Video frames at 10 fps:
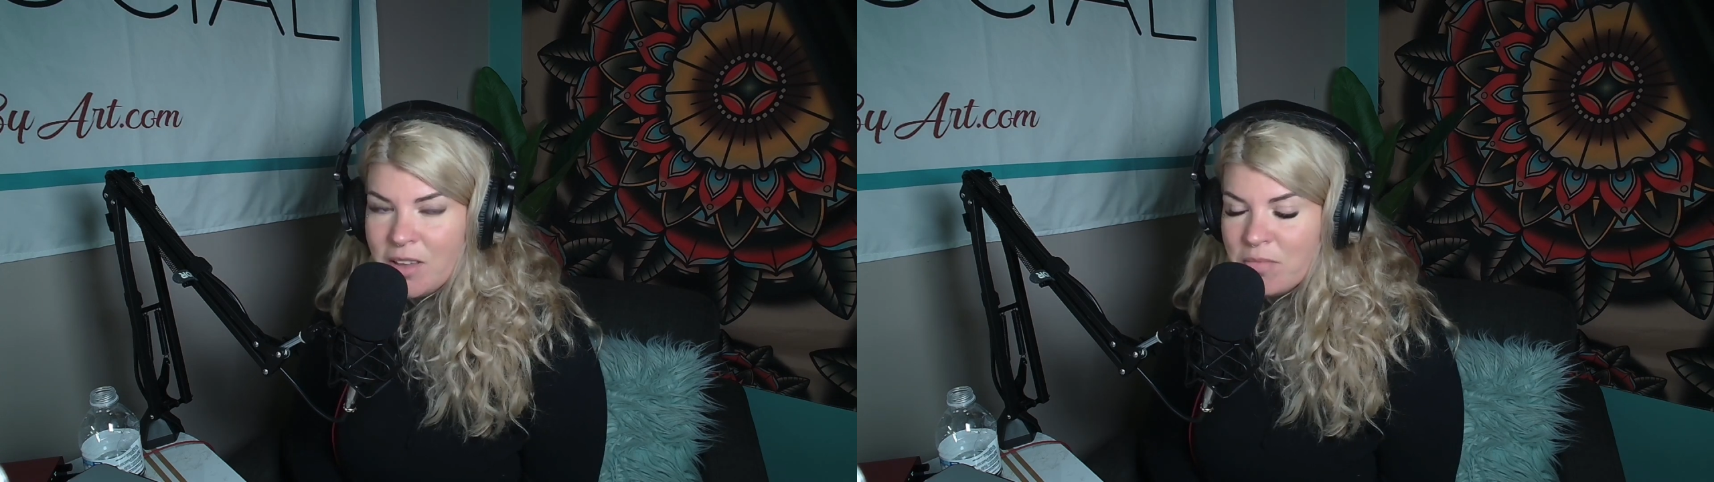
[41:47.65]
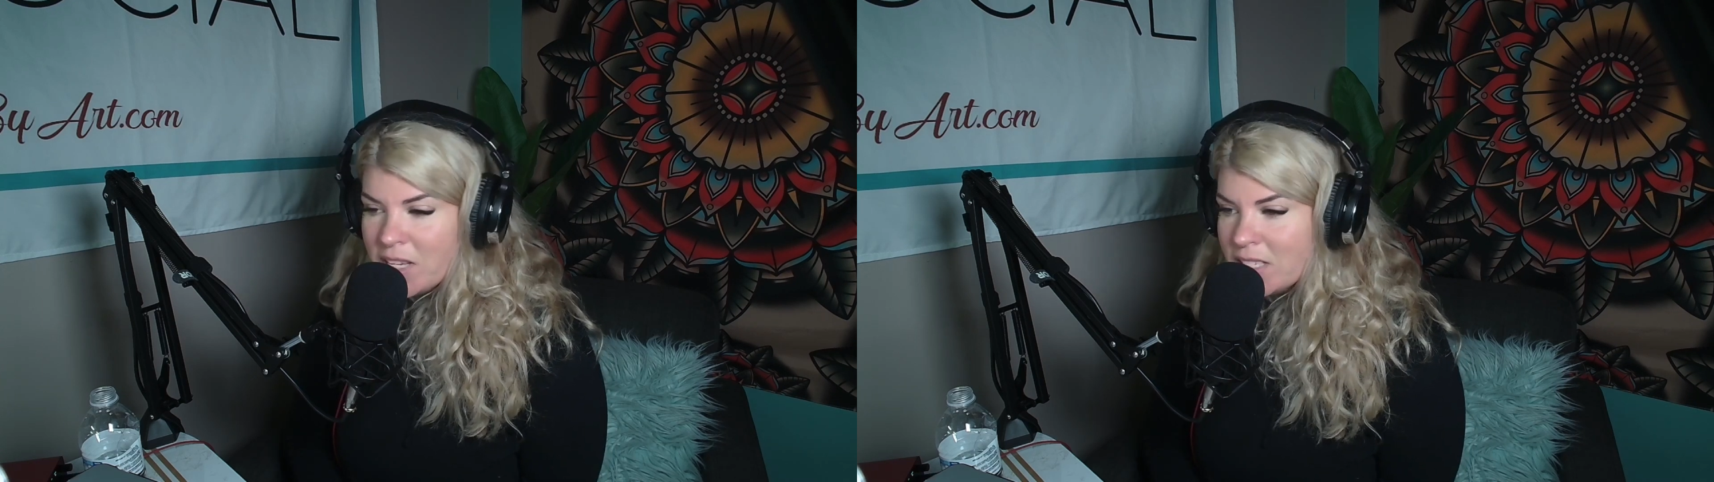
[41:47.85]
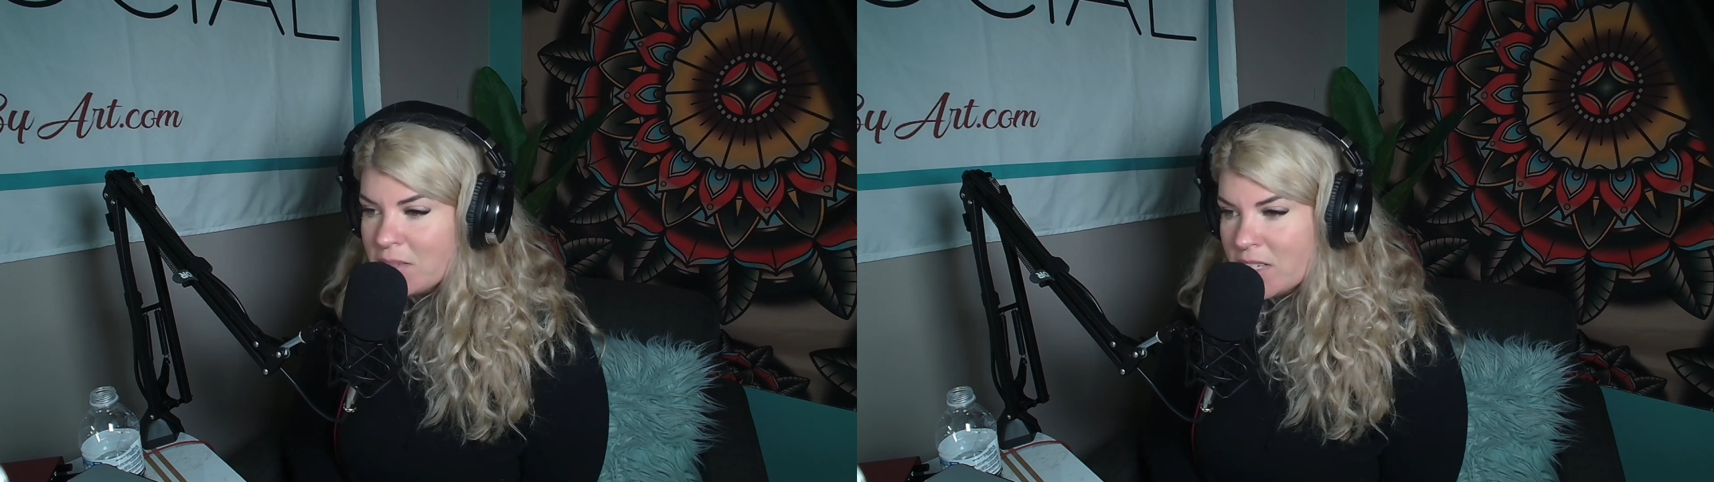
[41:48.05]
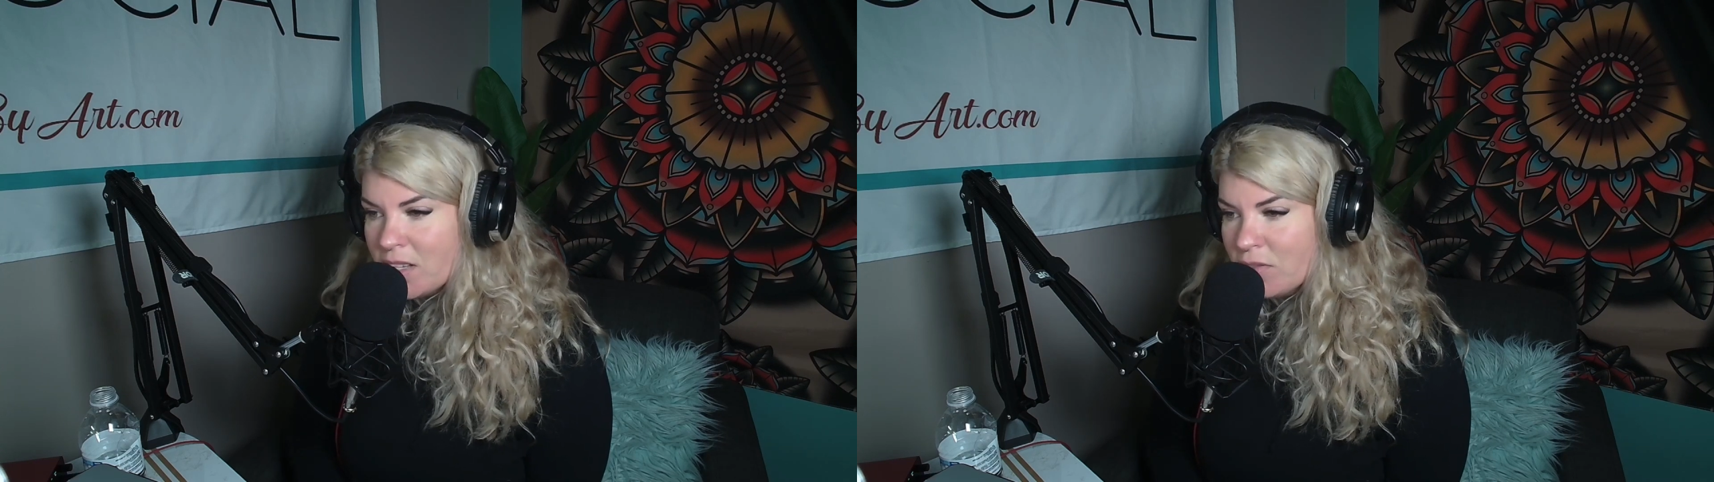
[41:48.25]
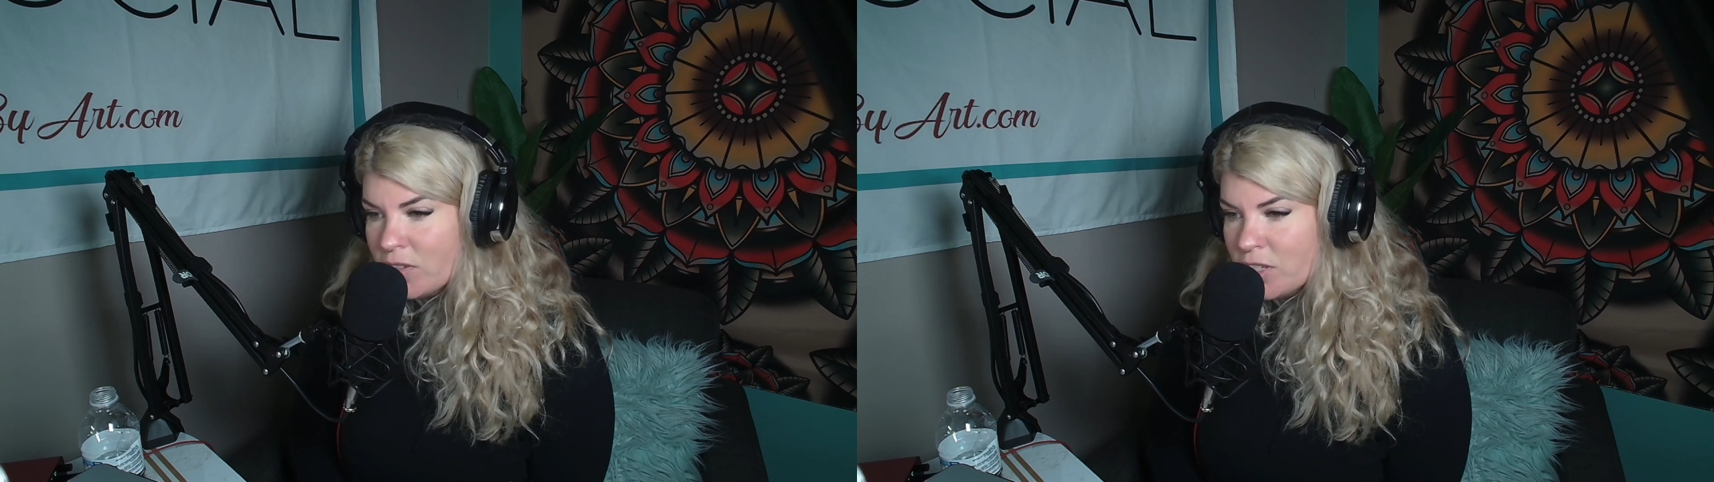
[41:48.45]
pissed at
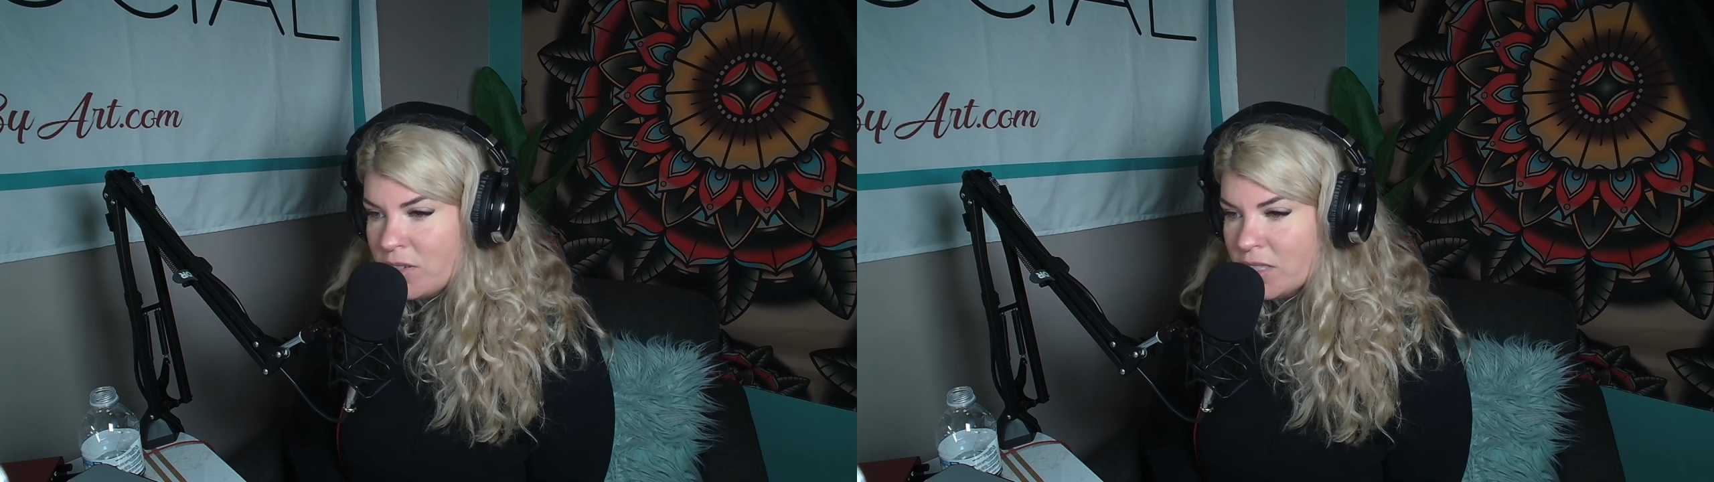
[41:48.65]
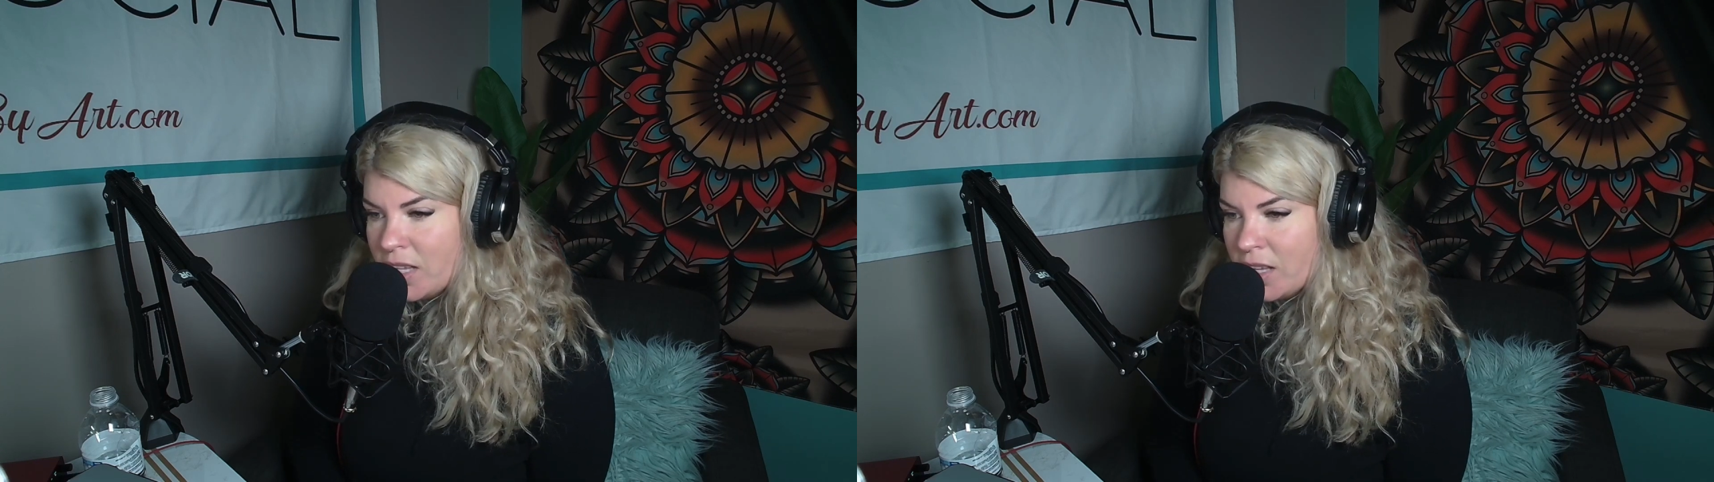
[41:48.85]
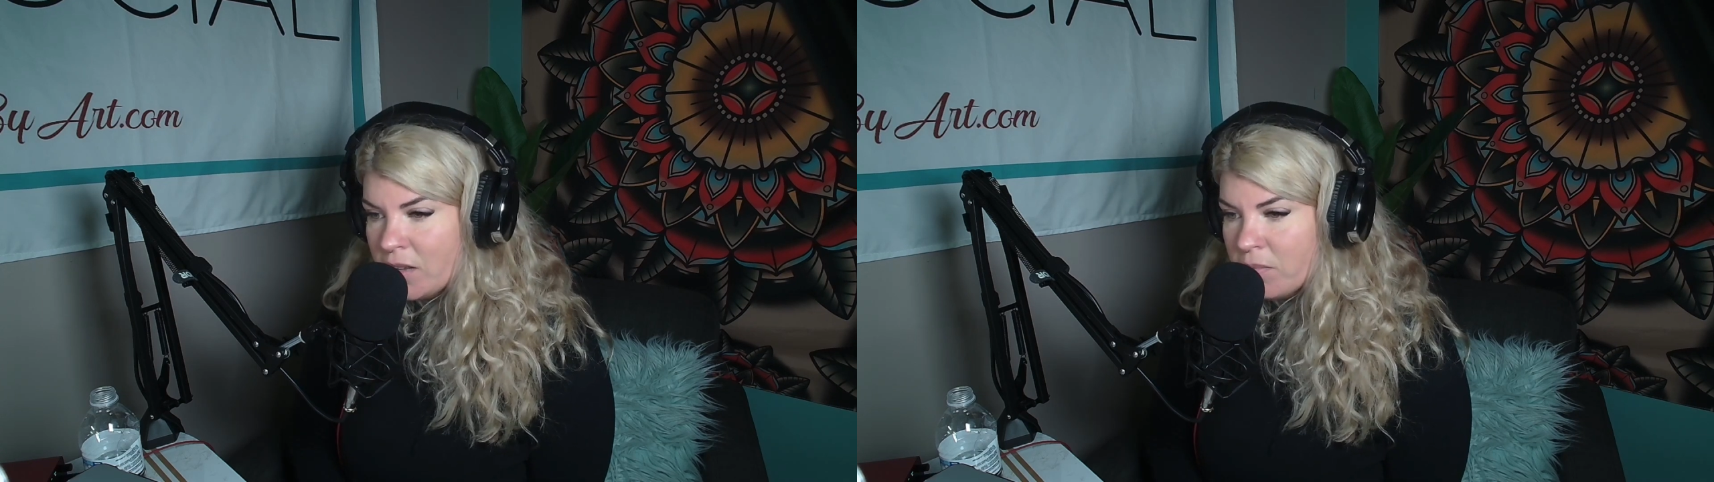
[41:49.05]
myself for doing that.